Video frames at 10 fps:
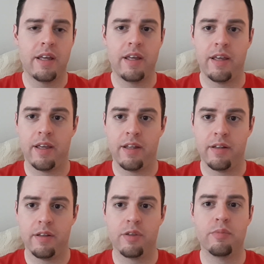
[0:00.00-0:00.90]
And
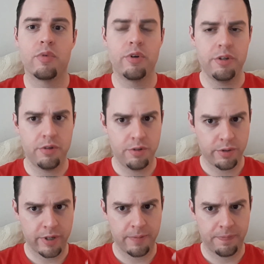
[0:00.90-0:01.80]
the more you
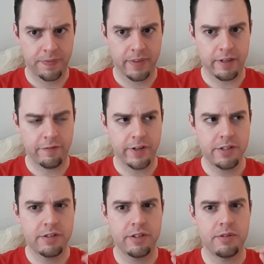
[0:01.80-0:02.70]
do it,
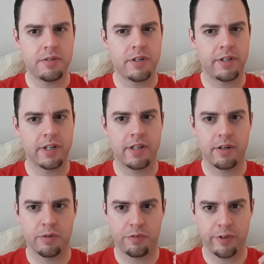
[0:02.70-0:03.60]
eventually you start to get
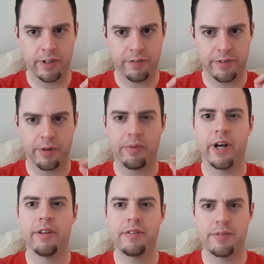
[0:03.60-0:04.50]
that old feeling of like,
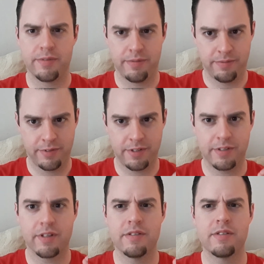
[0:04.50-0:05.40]
wow, this
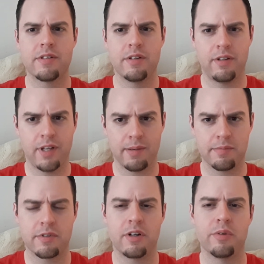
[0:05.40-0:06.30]
is a good time.
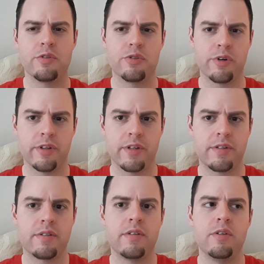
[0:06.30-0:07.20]
I'm starting to enjoy
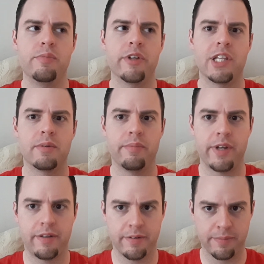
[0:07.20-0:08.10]
this. You build that
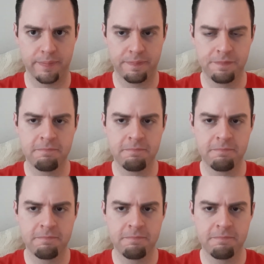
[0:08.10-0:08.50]
momentum.